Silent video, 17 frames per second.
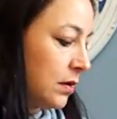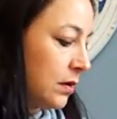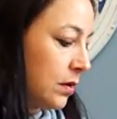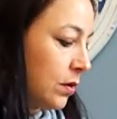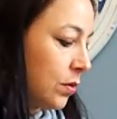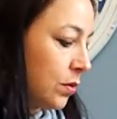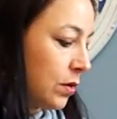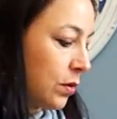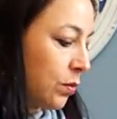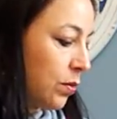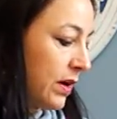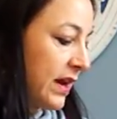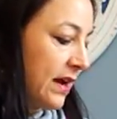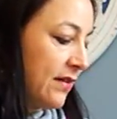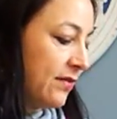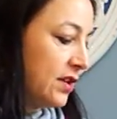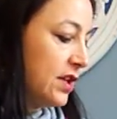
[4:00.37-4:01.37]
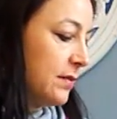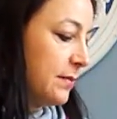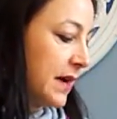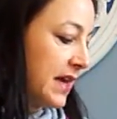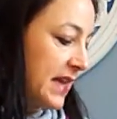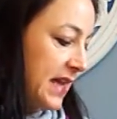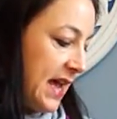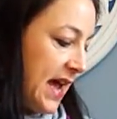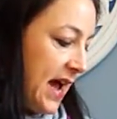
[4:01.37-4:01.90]
or whatever you
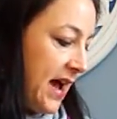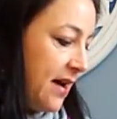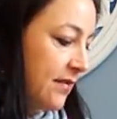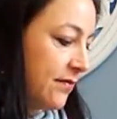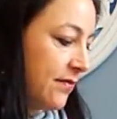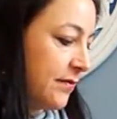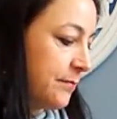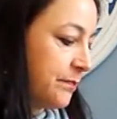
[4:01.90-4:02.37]
might have,